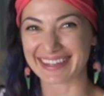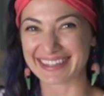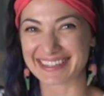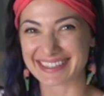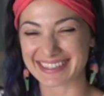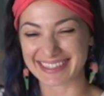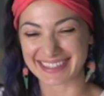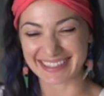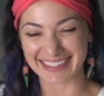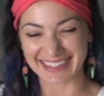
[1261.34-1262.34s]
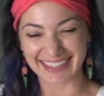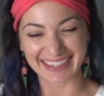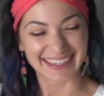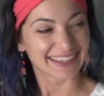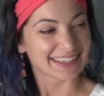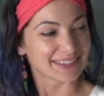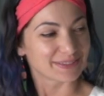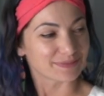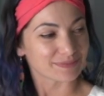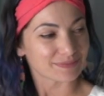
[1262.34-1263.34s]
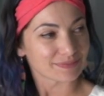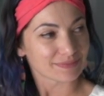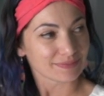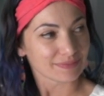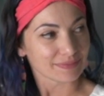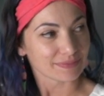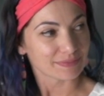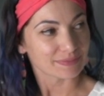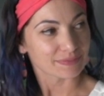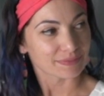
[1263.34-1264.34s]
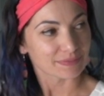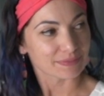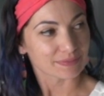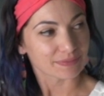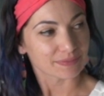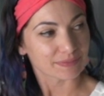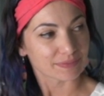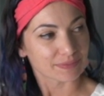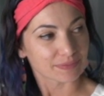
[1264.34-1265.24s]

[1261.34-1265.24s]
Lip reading: The person shown says nothing.